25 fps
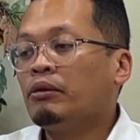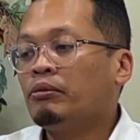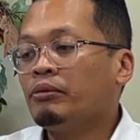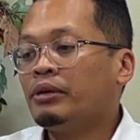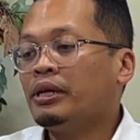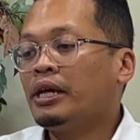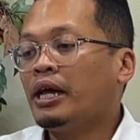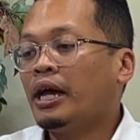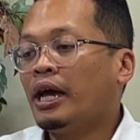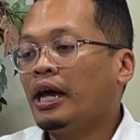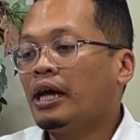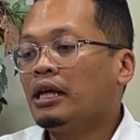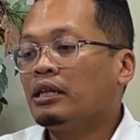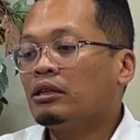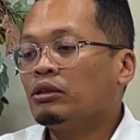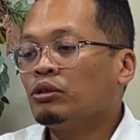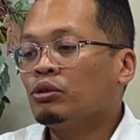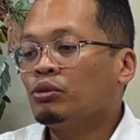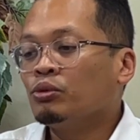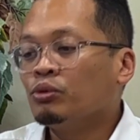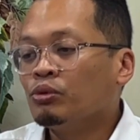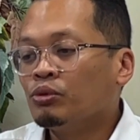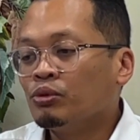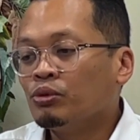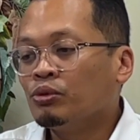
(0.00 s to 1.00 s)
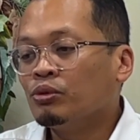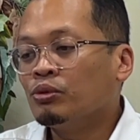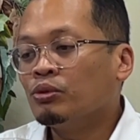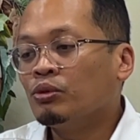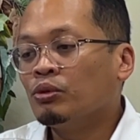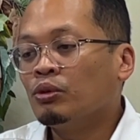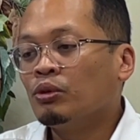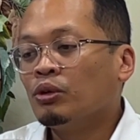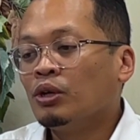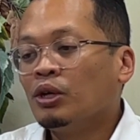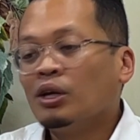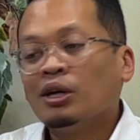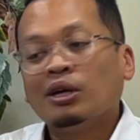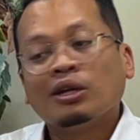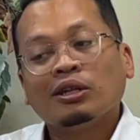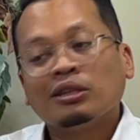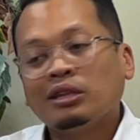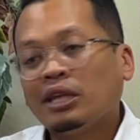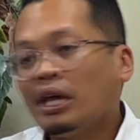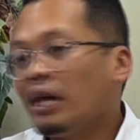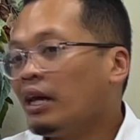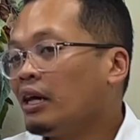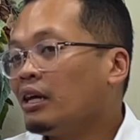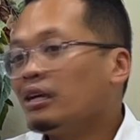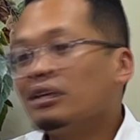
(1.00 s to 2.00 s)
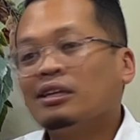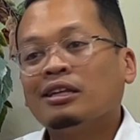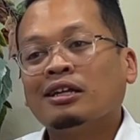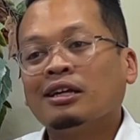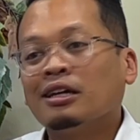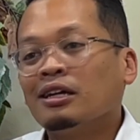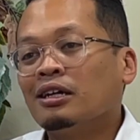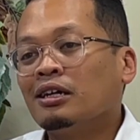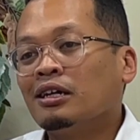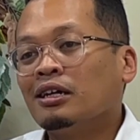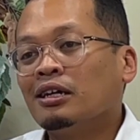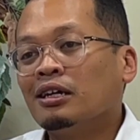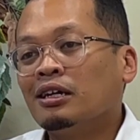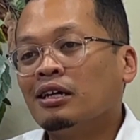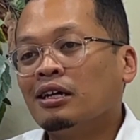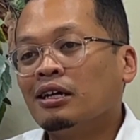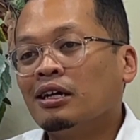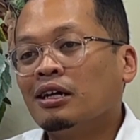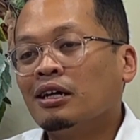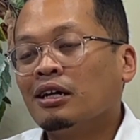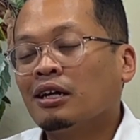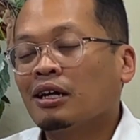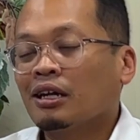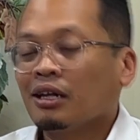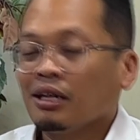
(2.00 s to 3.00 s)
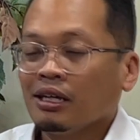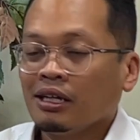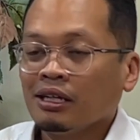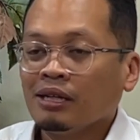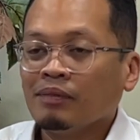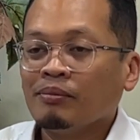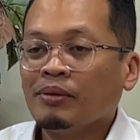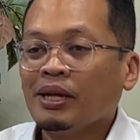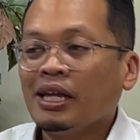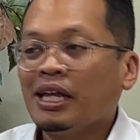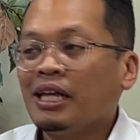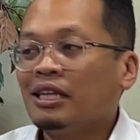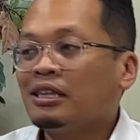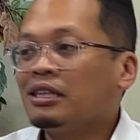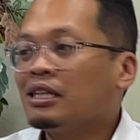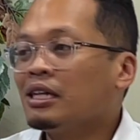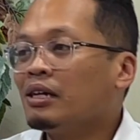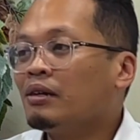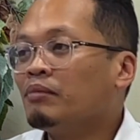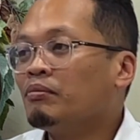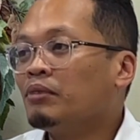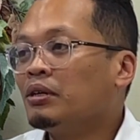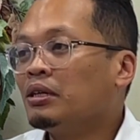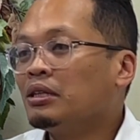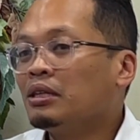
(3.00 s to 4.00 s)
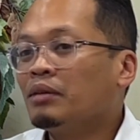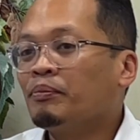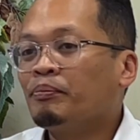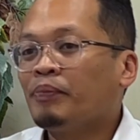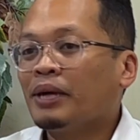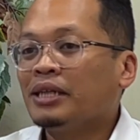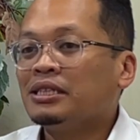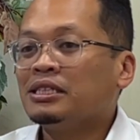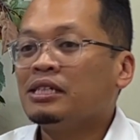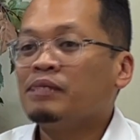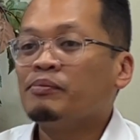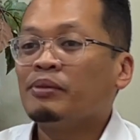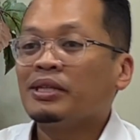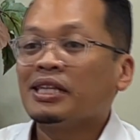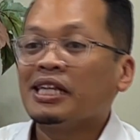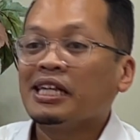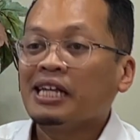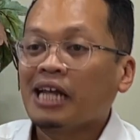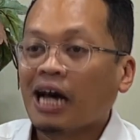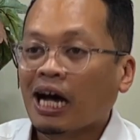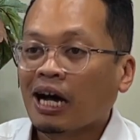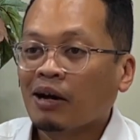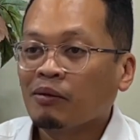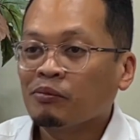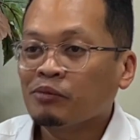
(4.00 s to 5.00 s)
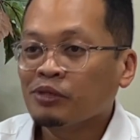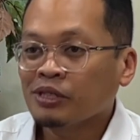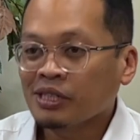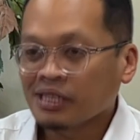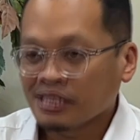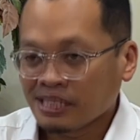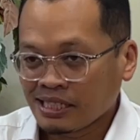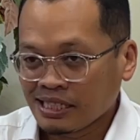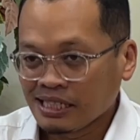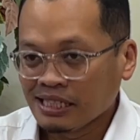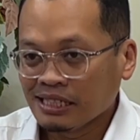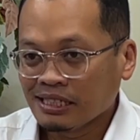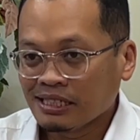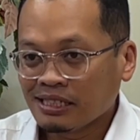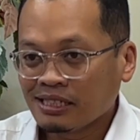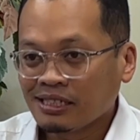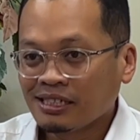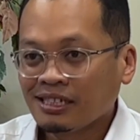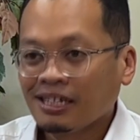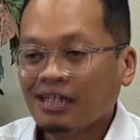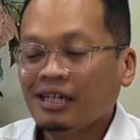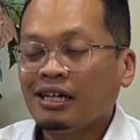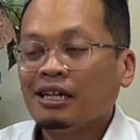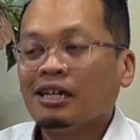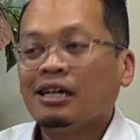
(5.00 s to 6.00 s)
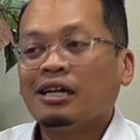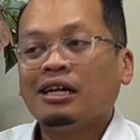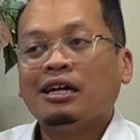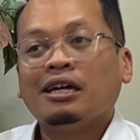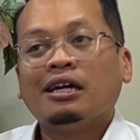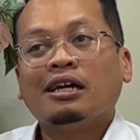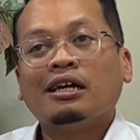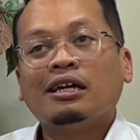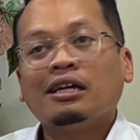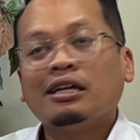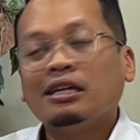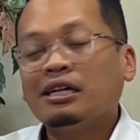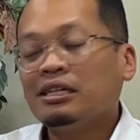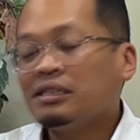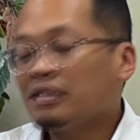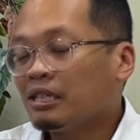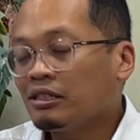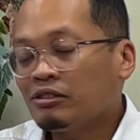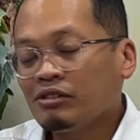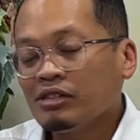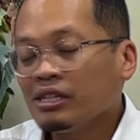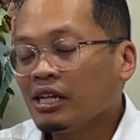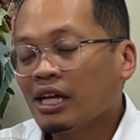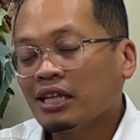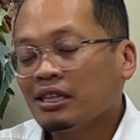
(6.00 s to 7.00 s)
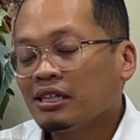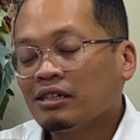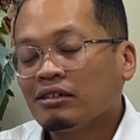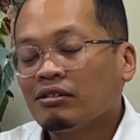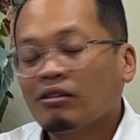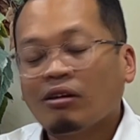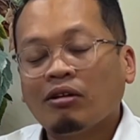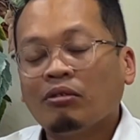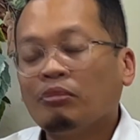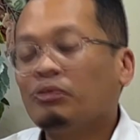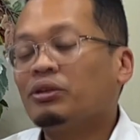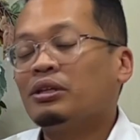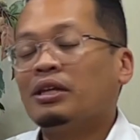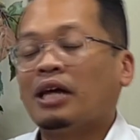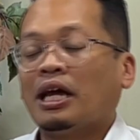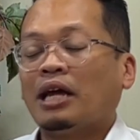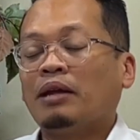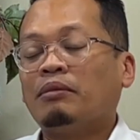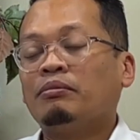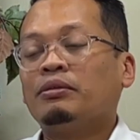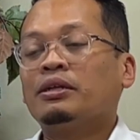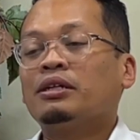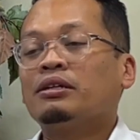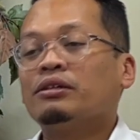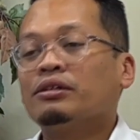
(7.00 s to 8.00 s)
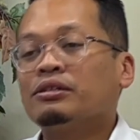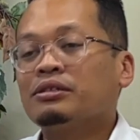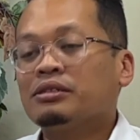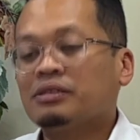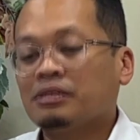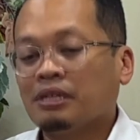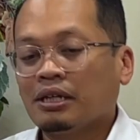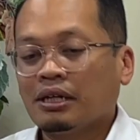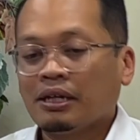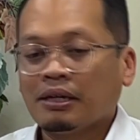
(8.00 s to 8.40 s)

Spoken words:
we had to take the, in the Malay term, tempat jin bertendang punya seats. There's actually nothing wrong with that because